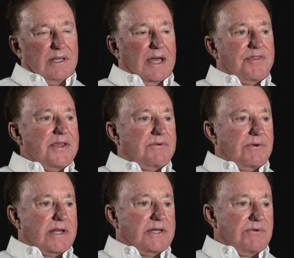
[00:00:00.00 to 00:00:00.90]
Yeah, I think
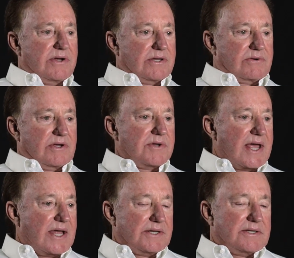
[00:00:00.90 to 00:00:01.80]
Ricky Rudd will go
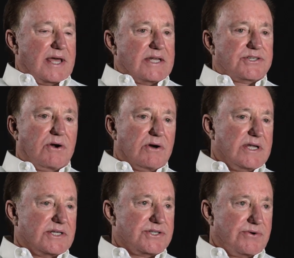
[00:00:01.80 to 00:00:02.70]
down in NASCAR
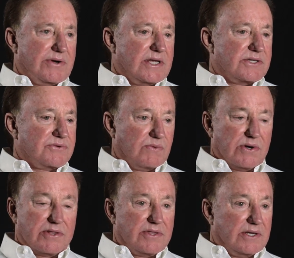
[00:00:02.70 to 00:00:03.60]
history as
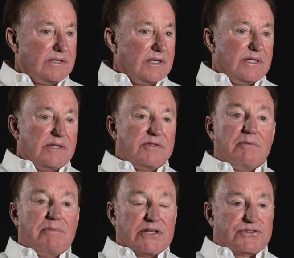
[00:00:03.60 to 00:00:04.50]
one of the,
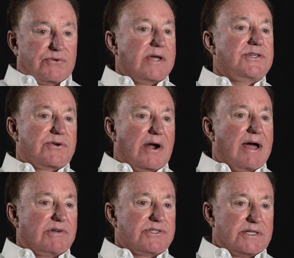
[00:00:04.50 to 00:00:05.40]
the best race
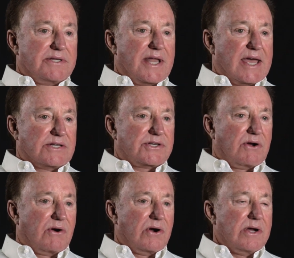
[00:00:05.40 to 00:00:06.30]
drivers in
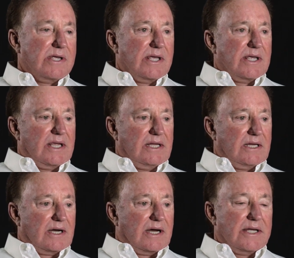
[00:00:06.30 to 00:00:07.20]
NASCAR.
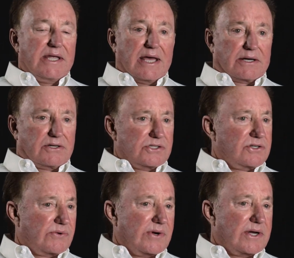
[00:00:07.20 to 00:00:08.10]
He, uh, he had a good
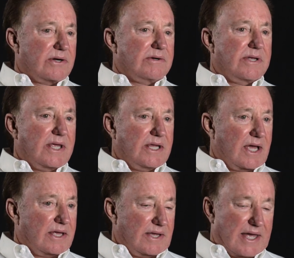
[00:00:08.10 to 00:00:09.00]
career. He
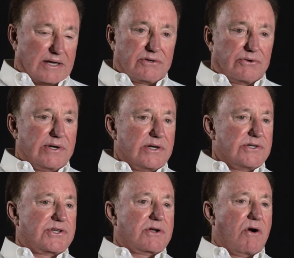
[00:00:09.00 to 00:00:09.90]
had a career
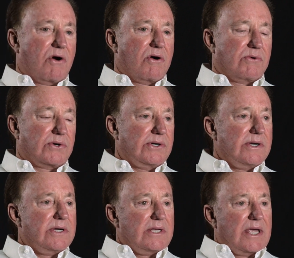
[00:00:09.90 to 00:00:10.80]
as a car owner
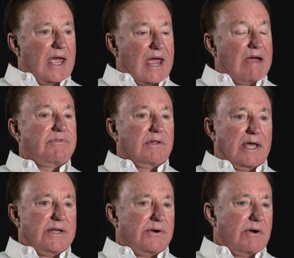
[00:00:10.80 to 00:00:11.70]
after
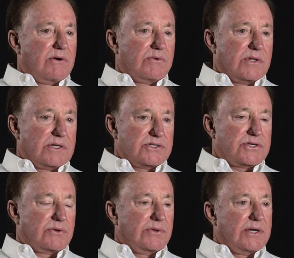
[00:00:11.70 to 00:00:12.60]
later on in
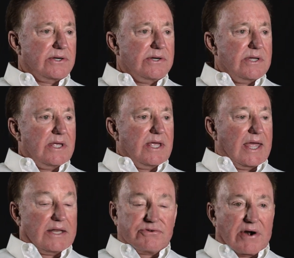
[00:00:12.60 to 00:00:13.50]
his career
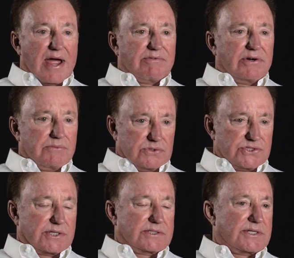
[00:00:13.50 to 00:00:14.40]
and driver and
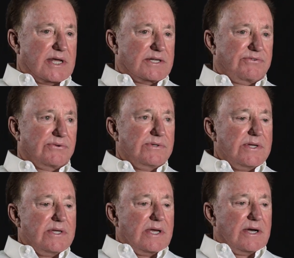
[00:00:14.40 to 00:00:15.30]
was successful.
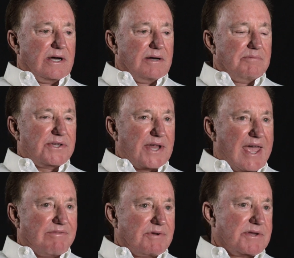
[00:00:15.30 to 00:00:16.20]
Uh, but to
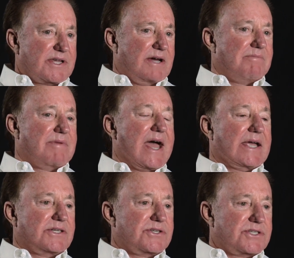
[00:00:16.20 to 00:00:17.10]
have him come
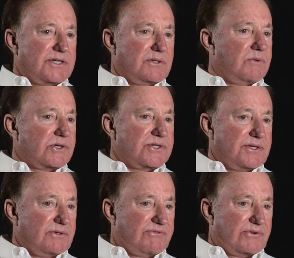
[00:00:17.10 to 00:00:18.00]
back and still, we're
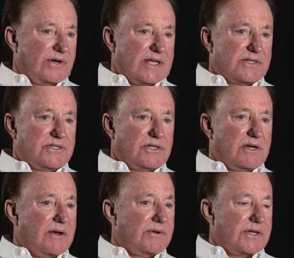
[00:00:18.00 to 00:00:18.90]
still friends, you
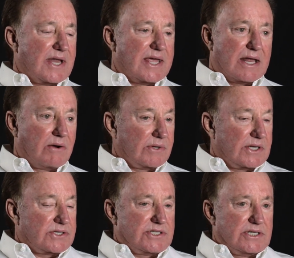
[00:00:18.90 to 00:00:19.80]
know, today. I don't
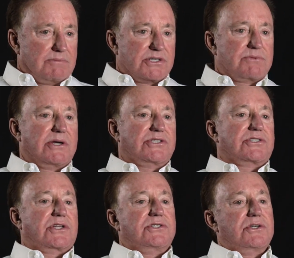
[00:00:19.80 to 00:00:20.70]
get to see him as much
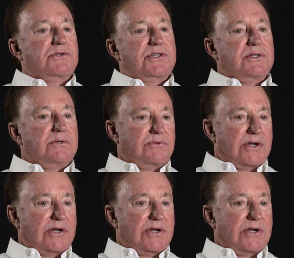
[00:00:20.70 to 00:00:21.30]
as I used to.